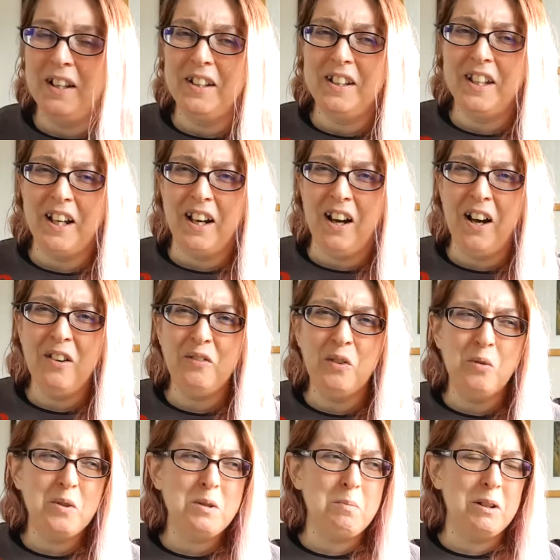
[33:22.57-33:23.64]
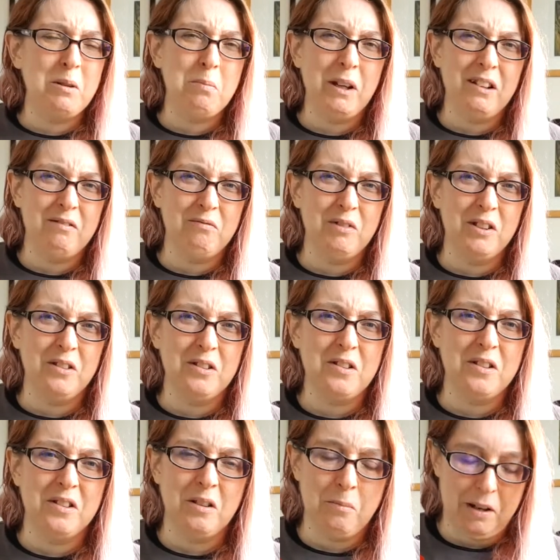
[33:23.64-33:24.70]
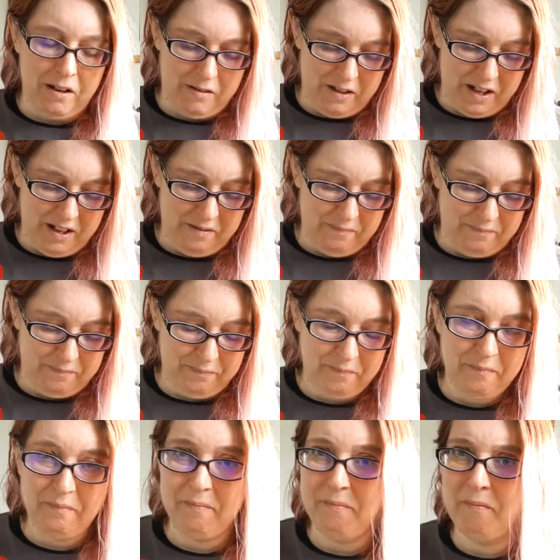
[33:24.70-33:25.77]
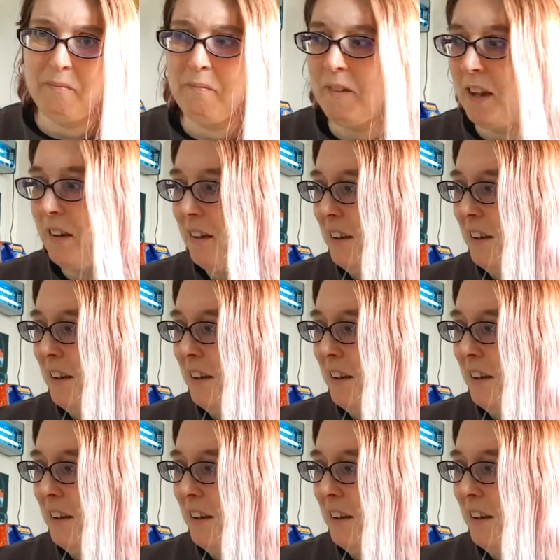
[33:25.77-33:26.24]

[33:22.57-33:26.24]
yeah, I've always been a bit reluctant about that.